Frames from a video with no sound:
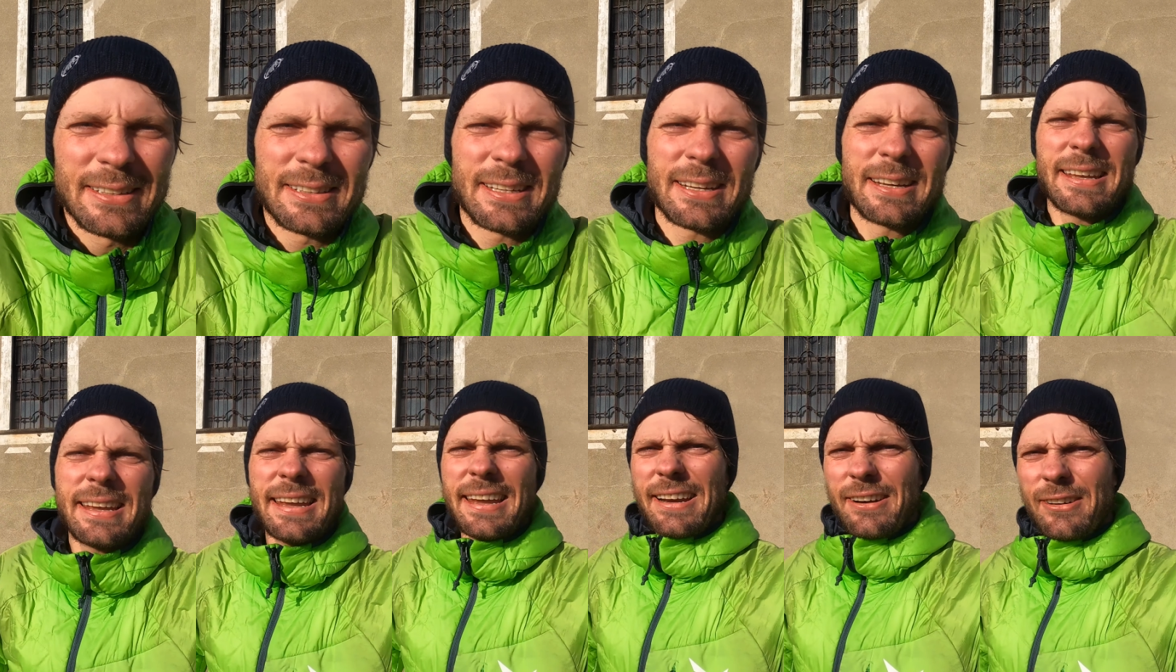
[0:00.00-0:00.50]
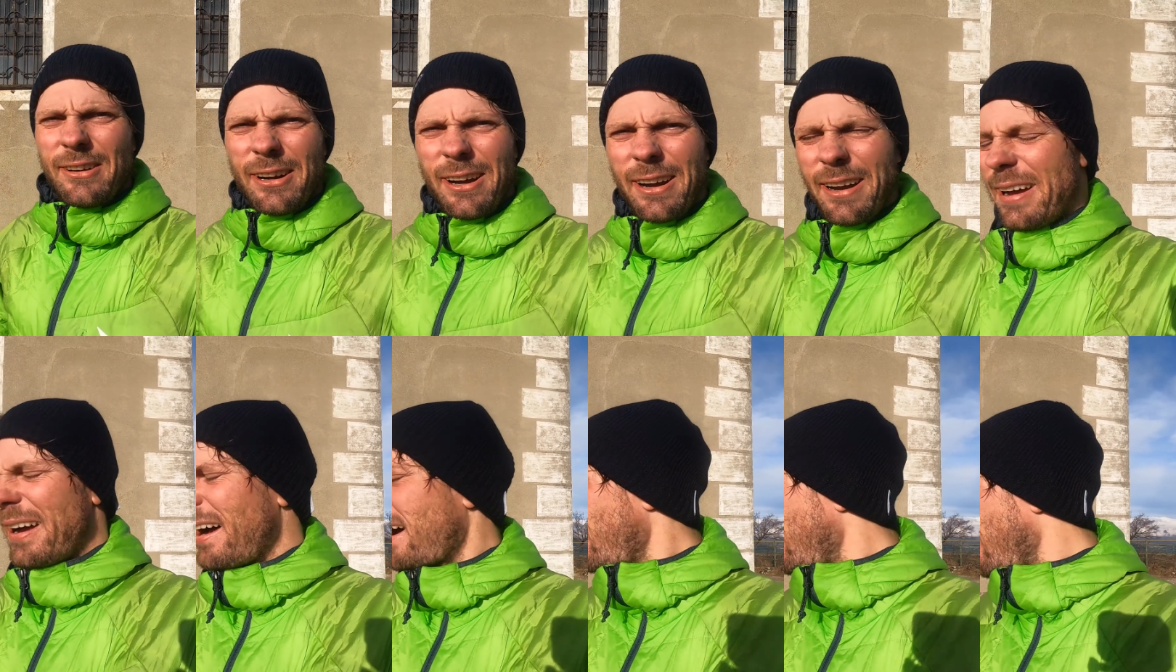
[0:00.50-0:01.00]
gear
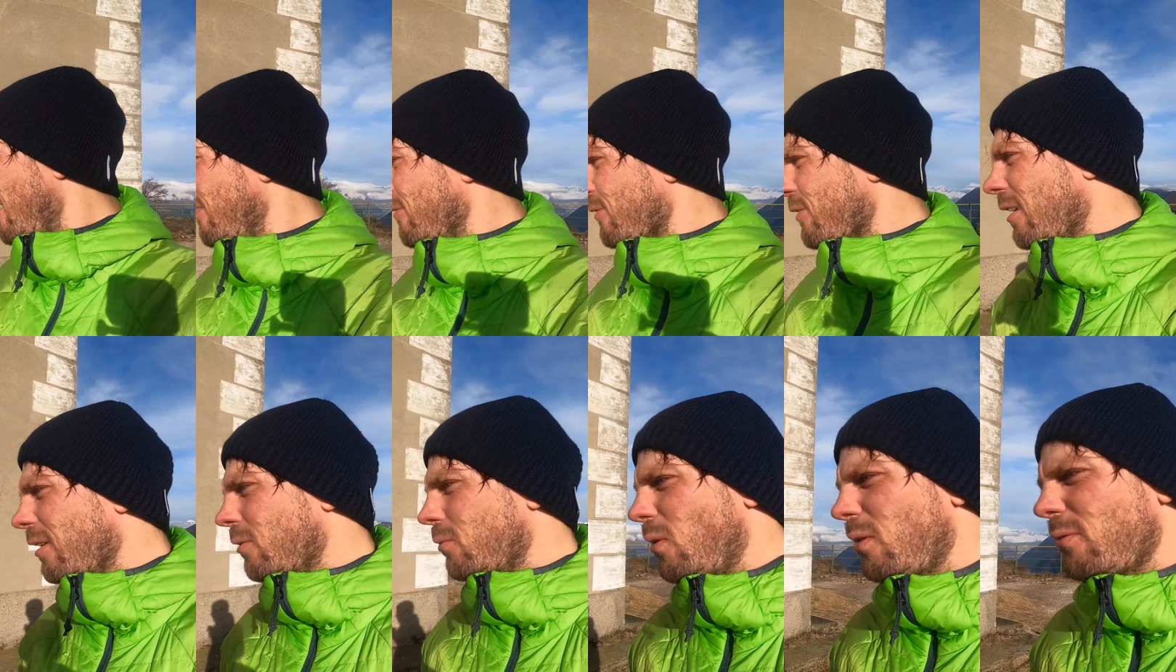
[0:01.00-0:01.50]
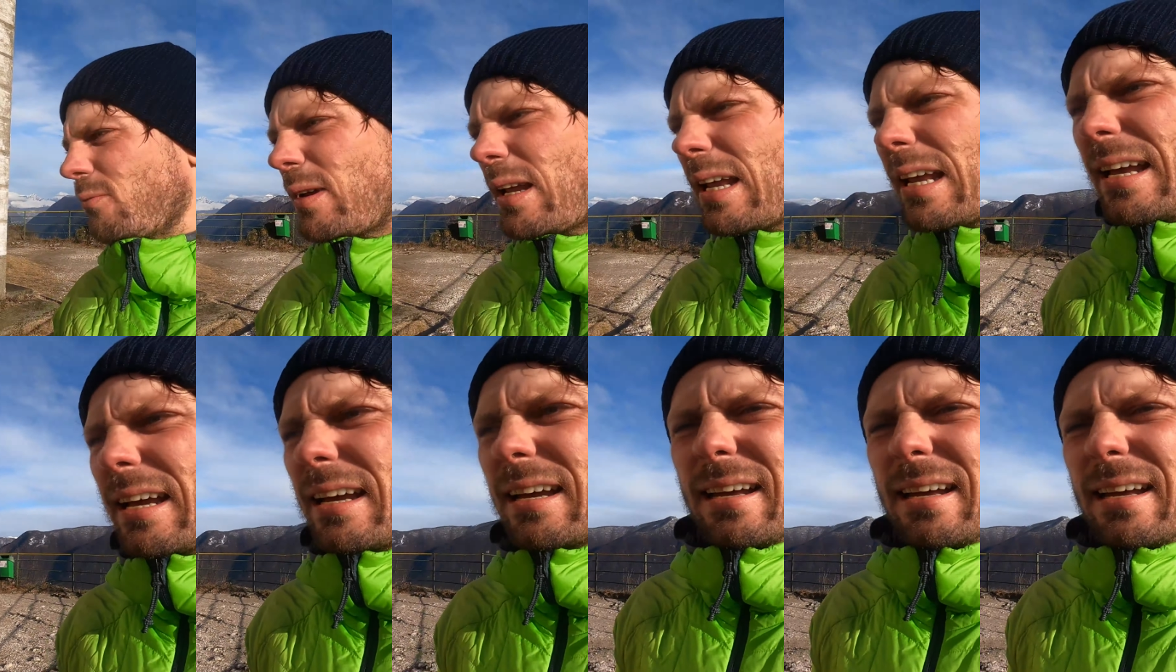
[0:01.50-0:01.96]
I've got with me.